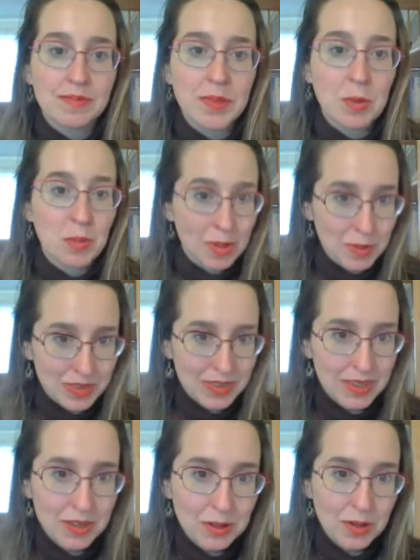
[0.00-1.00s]
work with
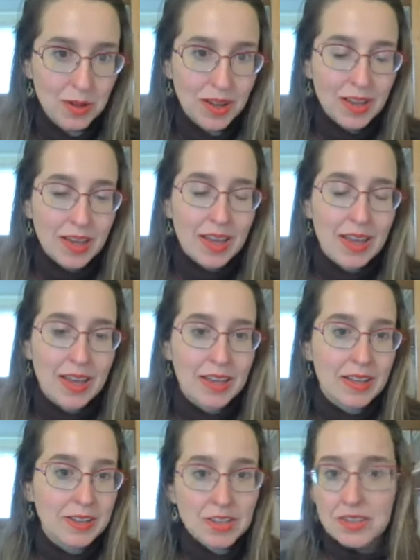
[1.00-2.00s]
you
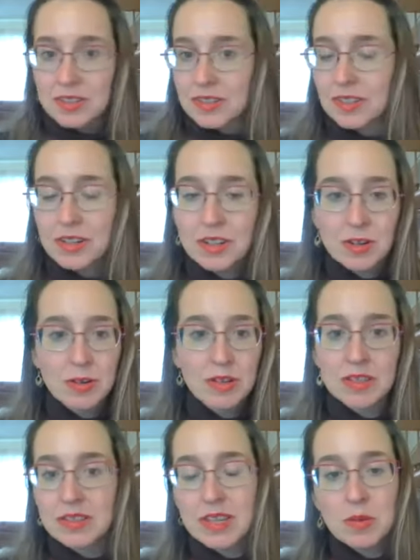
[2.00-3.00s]
and just,
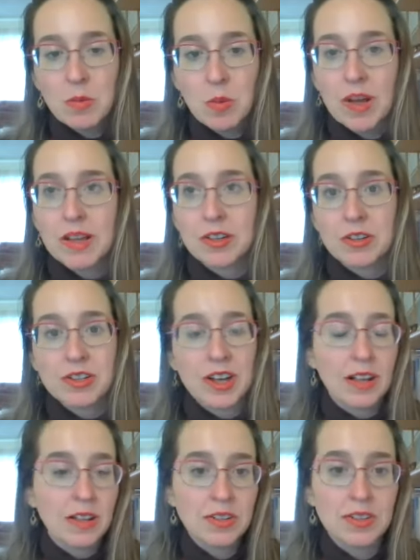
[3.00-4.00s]
see what your
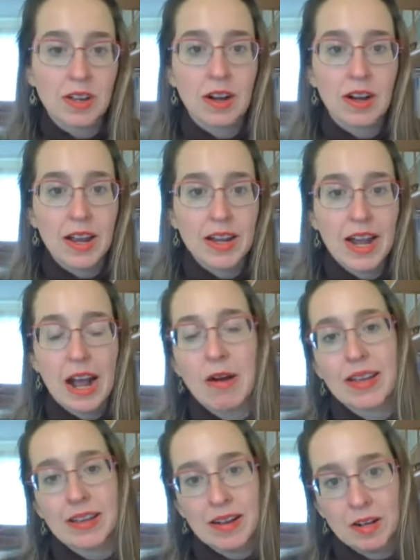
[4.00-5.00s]
challenges are and how
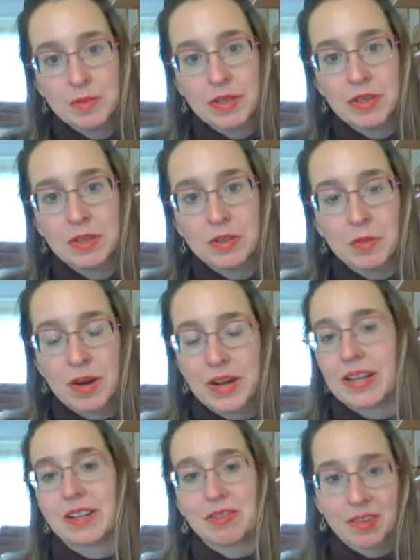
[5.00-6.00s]
I can help you break
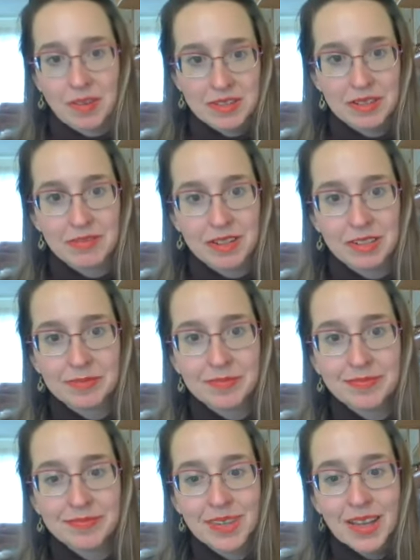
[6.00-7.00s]
into the fundraising field.
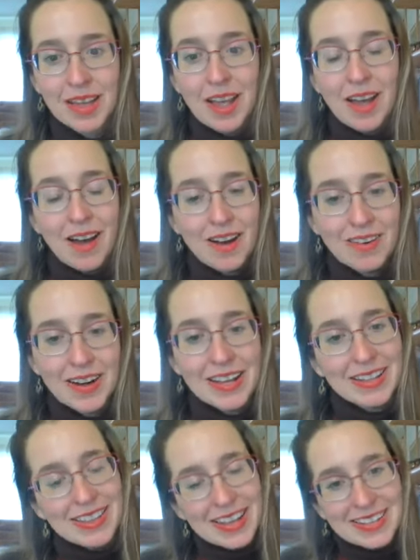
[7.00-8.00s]
All
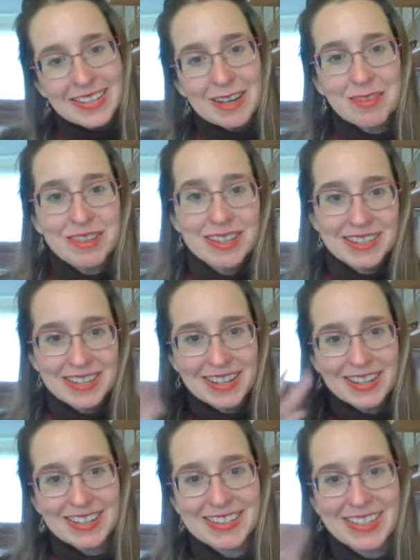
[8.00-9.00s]
right. Thanks a lot for
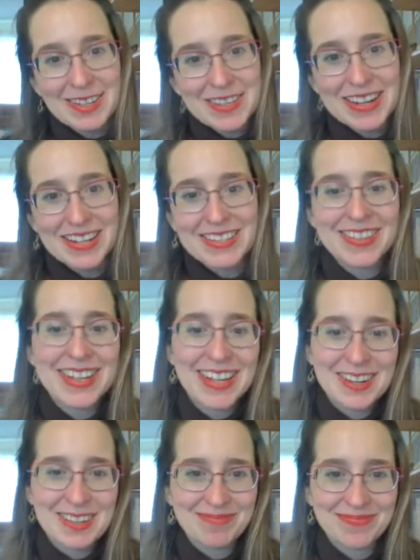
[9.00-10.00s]
listening. See you in the next video.